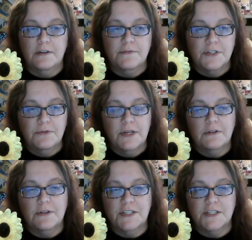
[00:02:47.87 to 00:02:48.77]
of
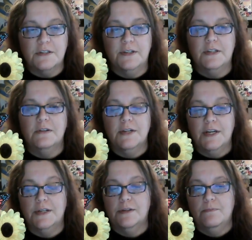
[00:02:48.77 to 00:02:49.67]
doing, look, he's going, go
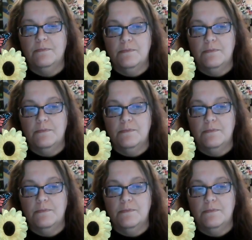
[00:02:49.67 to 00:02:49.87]
ahead,